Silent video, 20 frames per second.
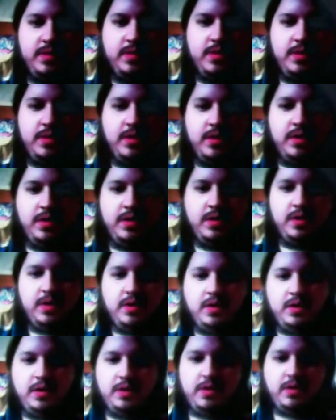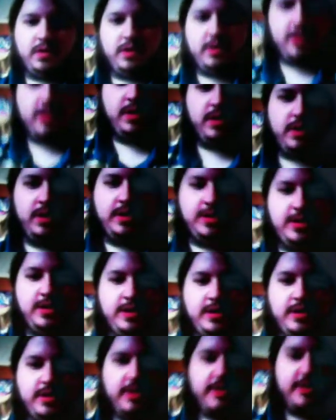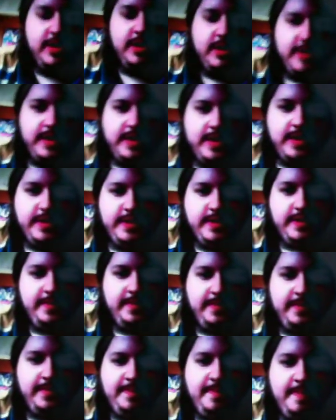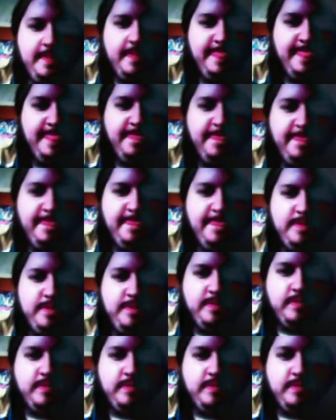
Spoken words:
Well, I guess that's good for them then. At least they get something.